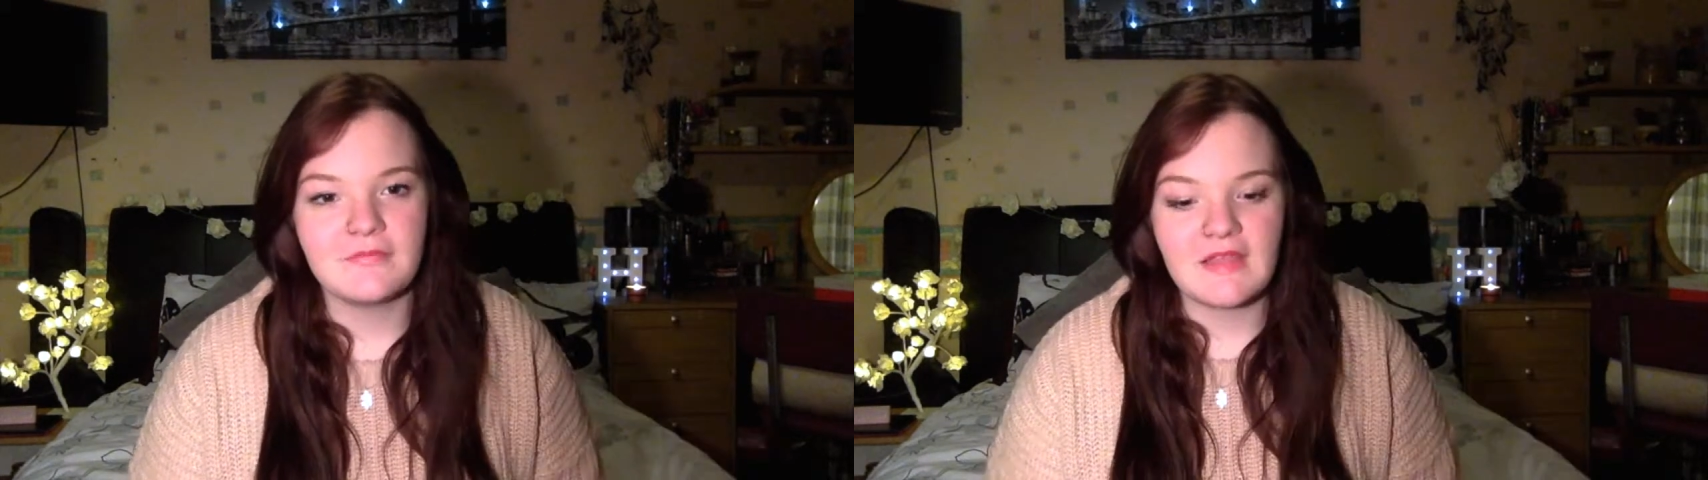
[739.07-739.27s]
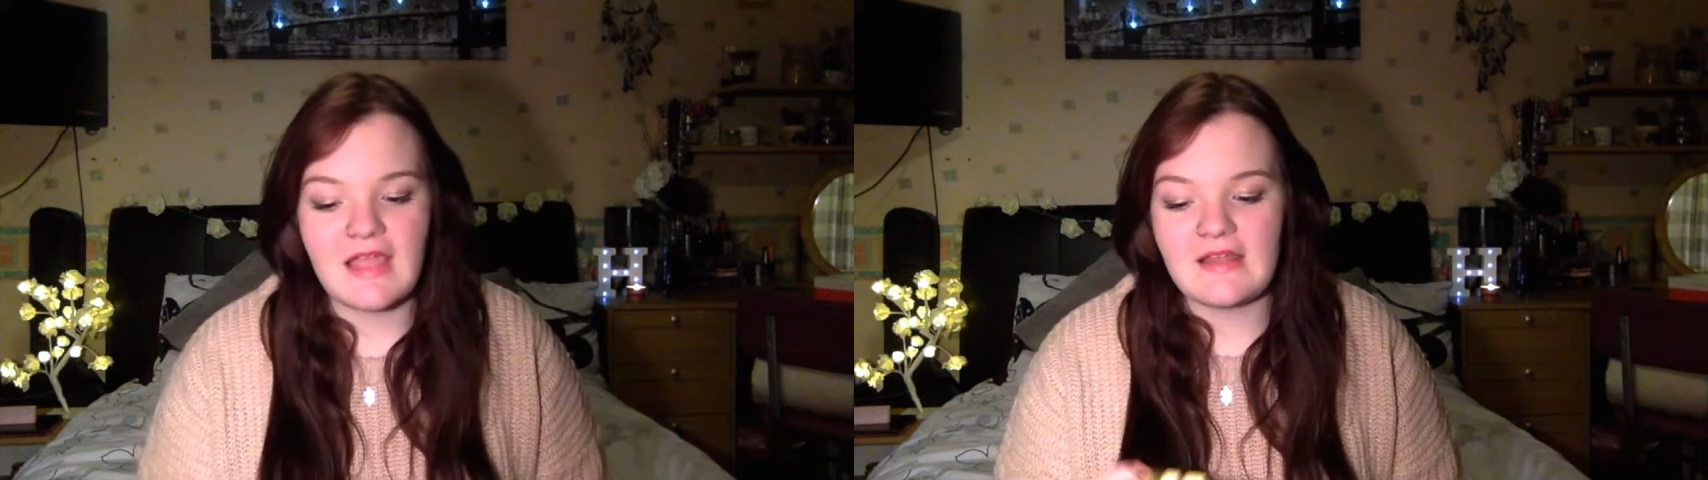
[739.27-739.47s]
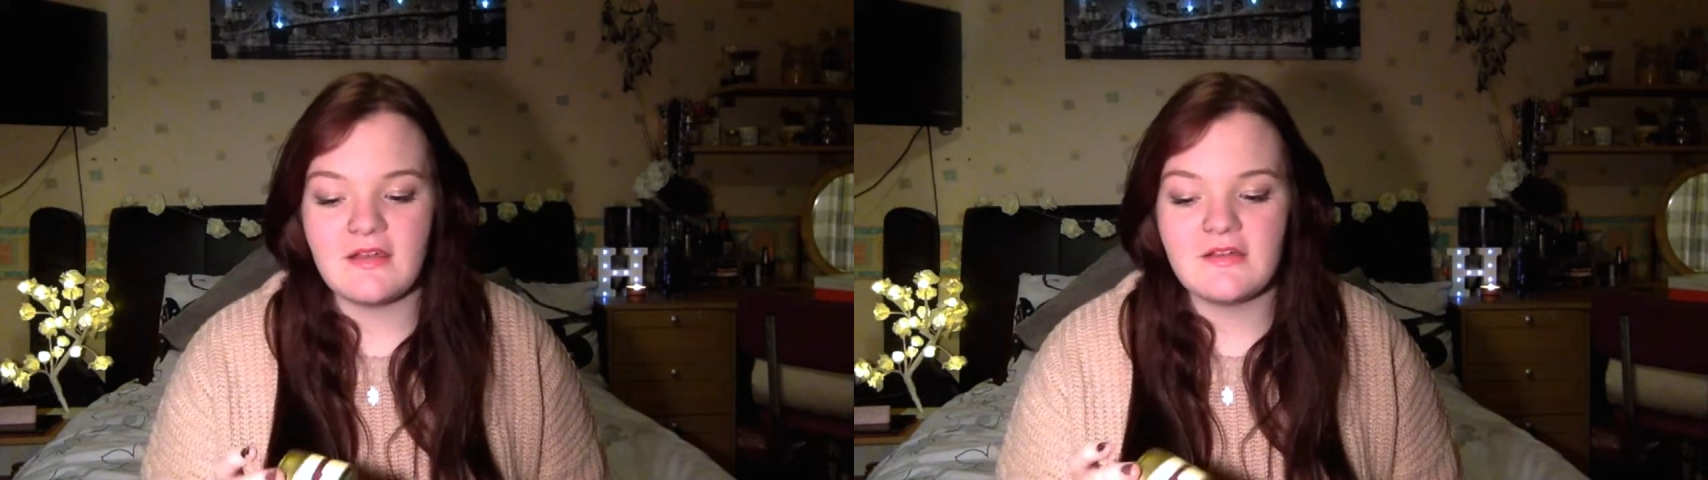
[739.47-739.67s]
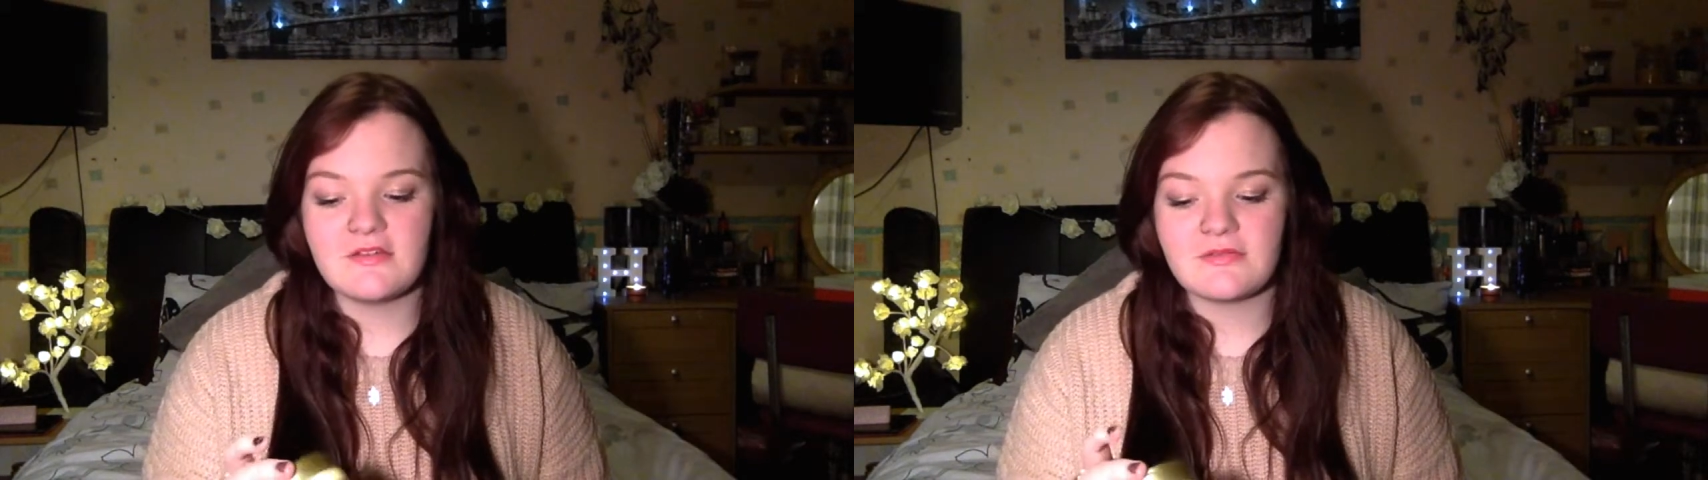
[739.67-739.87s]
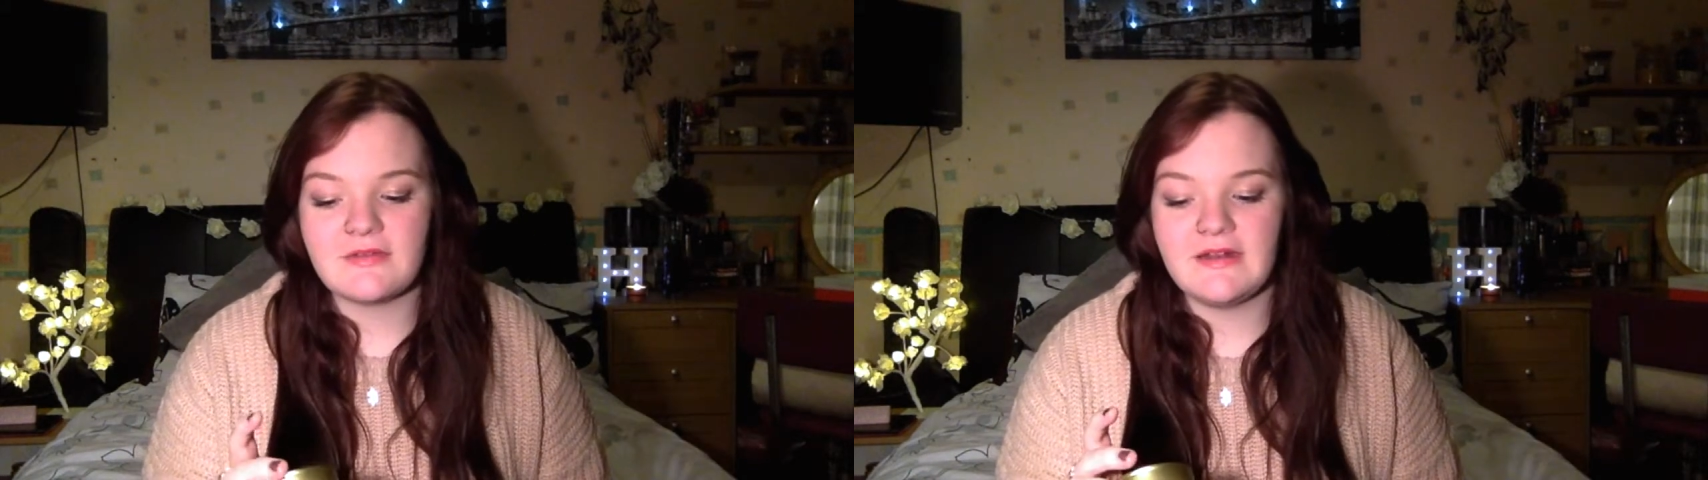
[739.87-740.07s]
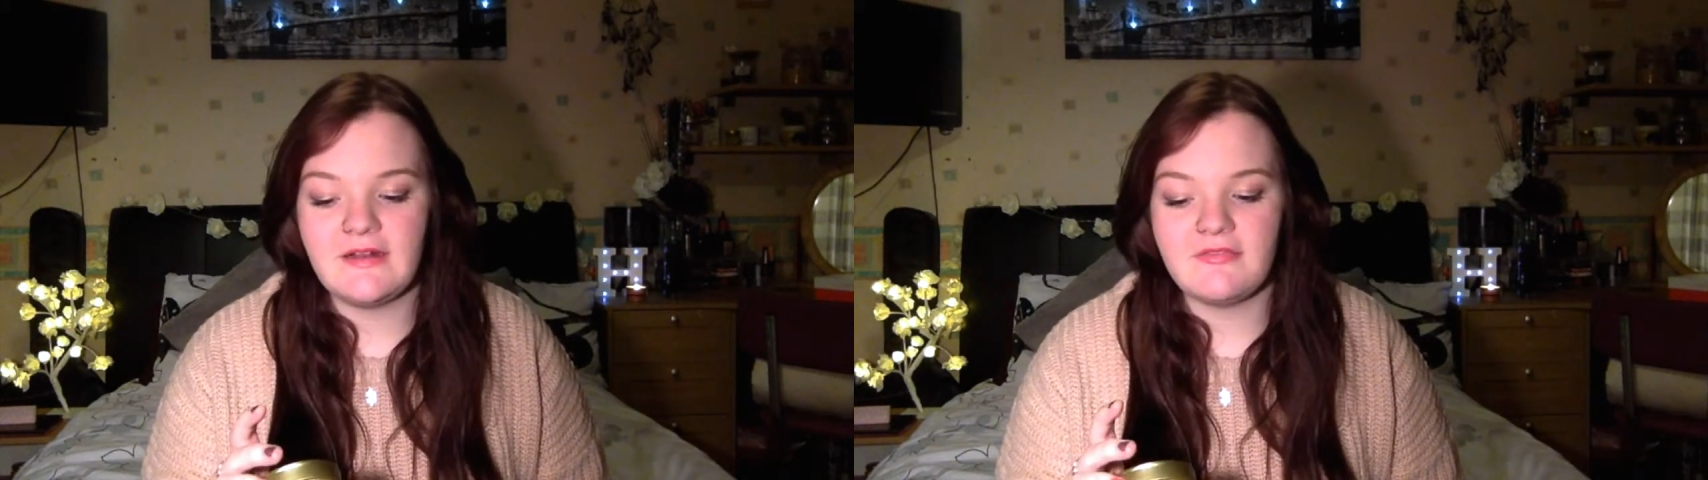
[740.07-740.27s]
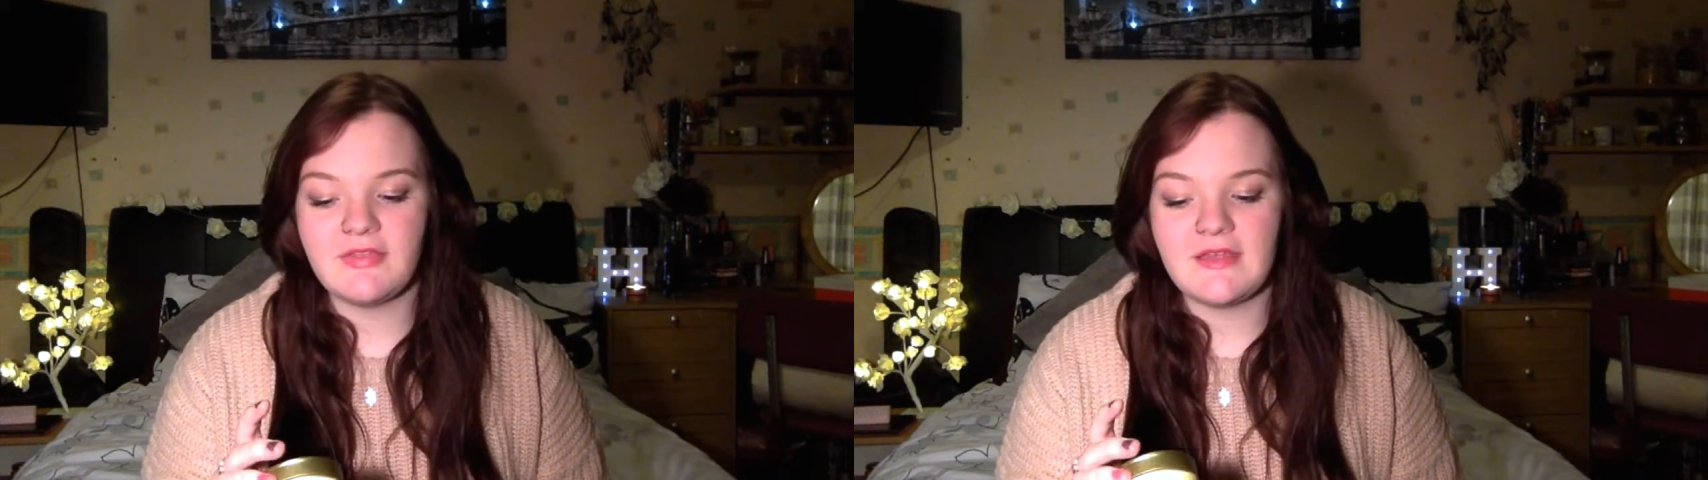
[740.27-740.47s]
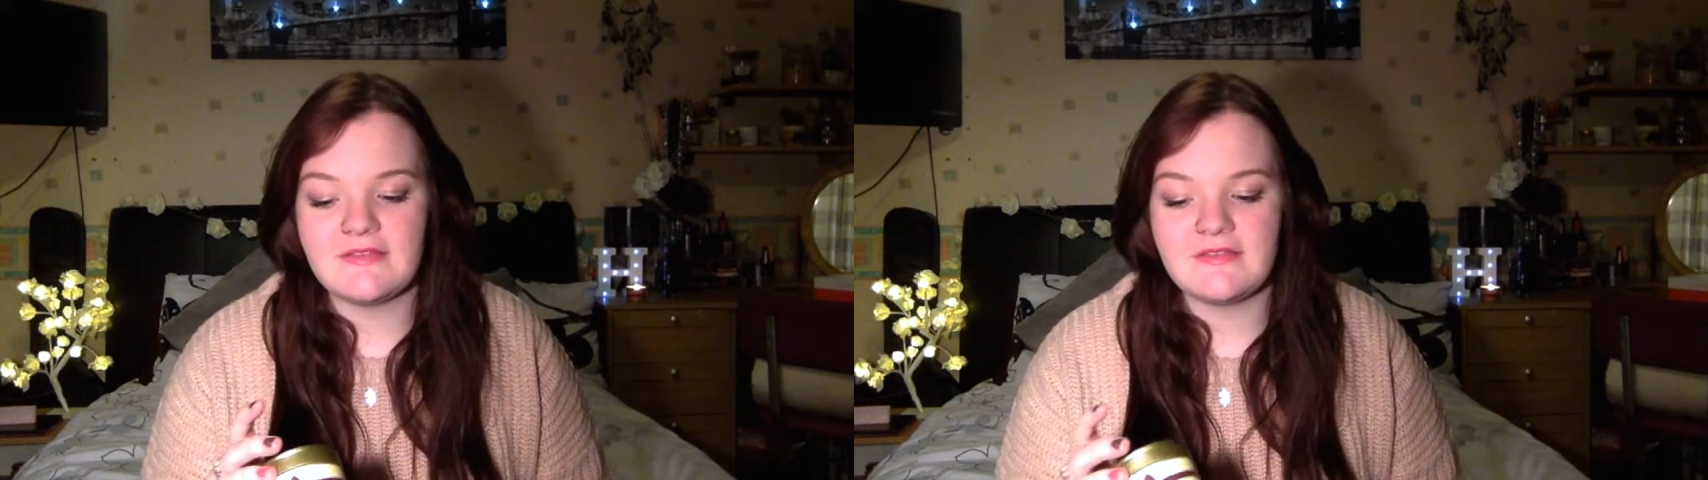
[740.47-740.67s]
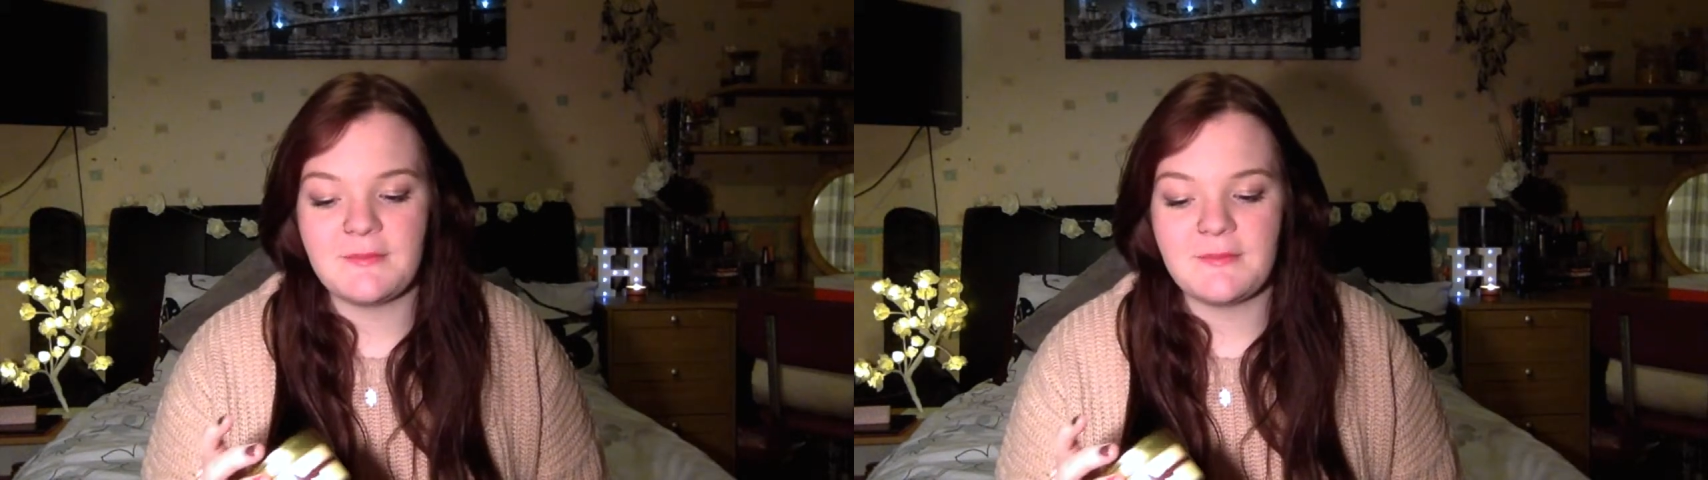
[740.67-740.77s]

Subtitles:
and I just really love these.